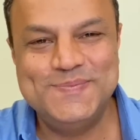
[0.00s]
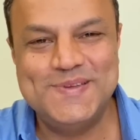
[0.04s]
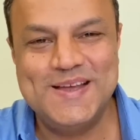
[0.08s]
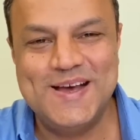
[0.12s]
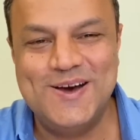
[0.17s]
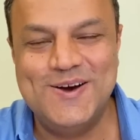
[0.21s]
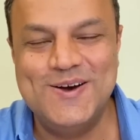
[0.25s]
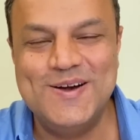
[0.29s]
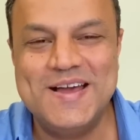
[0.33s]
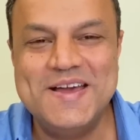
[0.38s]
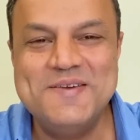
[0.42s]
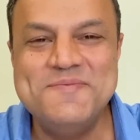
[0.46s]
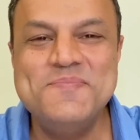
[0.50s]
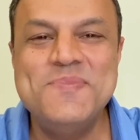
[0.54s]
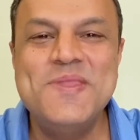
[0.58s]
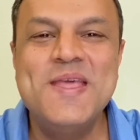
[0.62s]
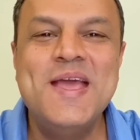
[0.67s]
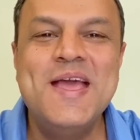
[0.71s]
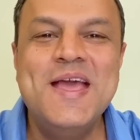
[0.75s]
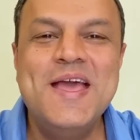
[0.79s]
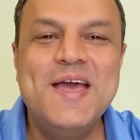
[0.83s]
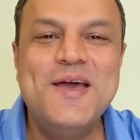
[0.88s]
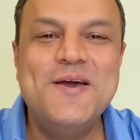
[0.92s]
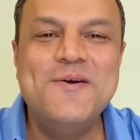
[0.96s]
Okay?
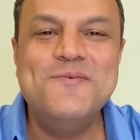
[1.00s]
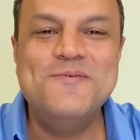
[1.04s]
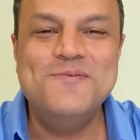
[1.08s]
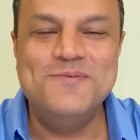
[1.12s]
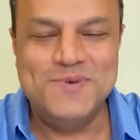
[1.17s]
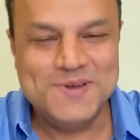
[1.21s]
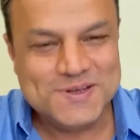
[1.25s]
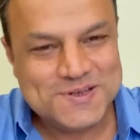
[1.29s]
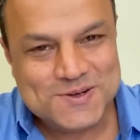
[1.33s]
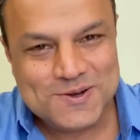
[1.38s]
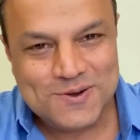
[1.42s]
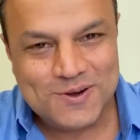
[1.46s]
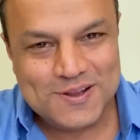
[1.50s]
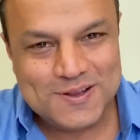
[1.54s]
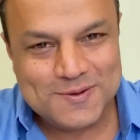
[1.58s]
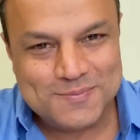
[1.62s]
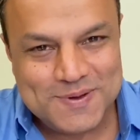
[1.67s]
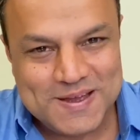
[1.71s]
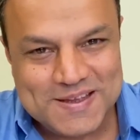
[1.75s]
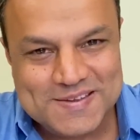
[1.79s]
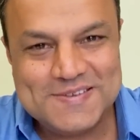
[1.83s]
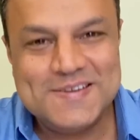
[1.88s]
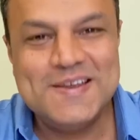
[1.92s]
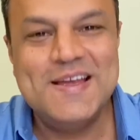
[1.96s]
Wish you all the
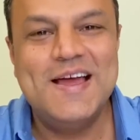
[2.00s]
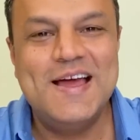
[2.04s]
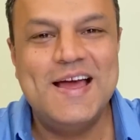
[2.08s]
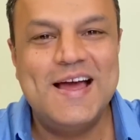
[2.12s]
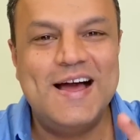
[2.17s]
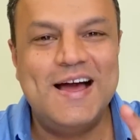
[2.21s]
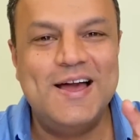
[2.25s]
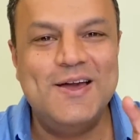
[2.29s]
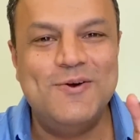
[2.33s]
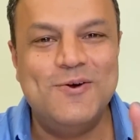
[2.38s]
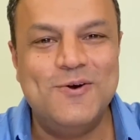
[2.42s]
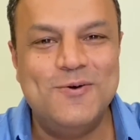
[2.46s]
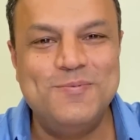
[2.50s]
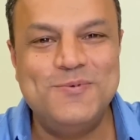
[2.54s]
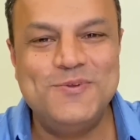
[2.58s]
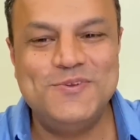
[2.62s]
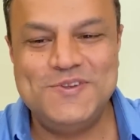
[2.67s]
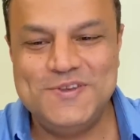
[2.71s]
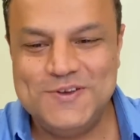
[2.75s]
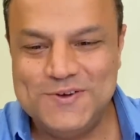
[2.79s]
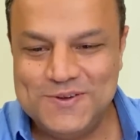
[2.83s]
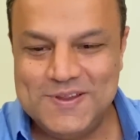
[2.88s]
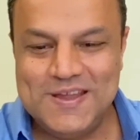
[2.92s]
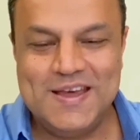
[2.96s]
best. I hope to
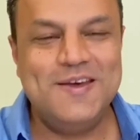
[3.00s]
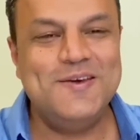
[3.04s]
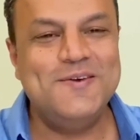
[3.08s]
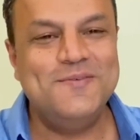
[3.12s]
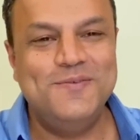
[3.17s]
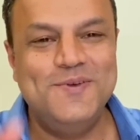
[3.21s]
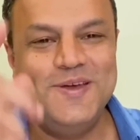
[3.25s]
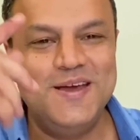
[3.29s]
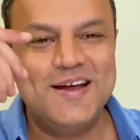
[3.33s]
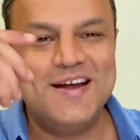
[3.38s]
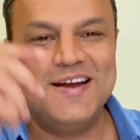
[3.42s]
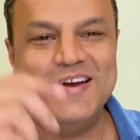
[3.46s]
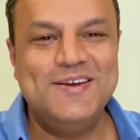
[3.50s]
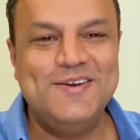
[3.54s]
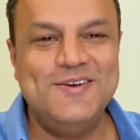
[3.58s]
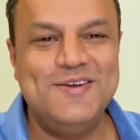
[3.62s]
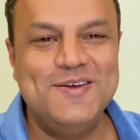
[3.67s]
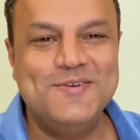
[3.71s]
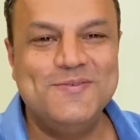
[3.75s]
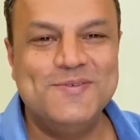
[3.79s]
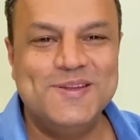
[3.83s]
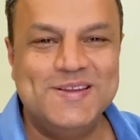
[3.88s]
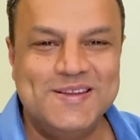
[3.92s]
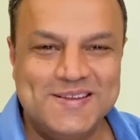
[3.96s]
see you there. We are
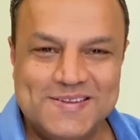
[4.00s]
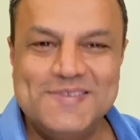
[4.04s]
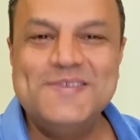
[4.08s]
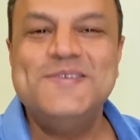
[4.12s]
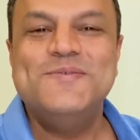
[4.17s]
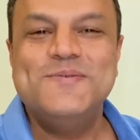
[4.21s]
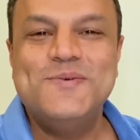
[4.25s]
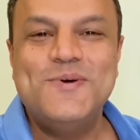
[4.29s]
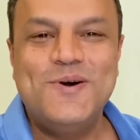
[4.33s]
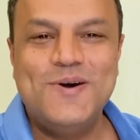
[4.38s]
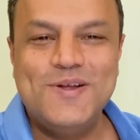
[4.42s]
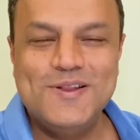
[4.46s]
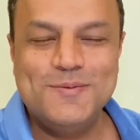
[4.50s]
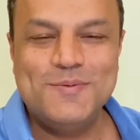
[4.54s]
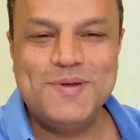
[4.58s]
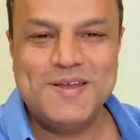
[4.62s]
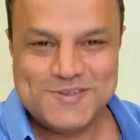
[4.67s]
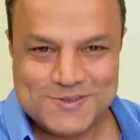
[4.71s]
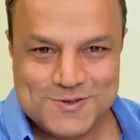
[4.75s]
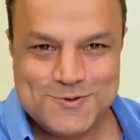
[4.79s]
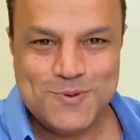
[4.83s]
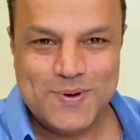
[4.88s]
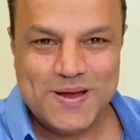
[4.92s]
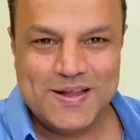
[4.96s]
continuing with this. All the
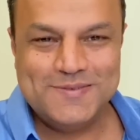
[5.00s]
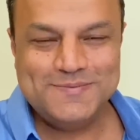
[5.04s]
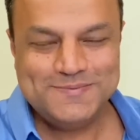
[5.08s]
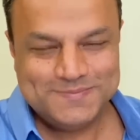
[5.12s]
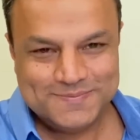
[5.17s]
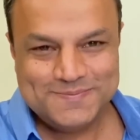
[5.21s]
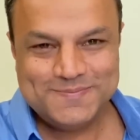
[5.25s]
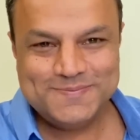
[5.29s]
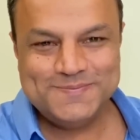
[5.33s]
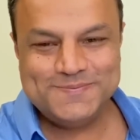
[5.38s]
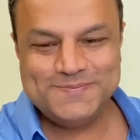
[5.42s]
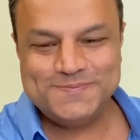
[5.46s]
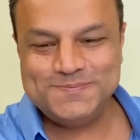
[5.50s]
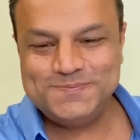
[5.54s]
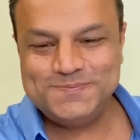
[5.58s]
best. Do well.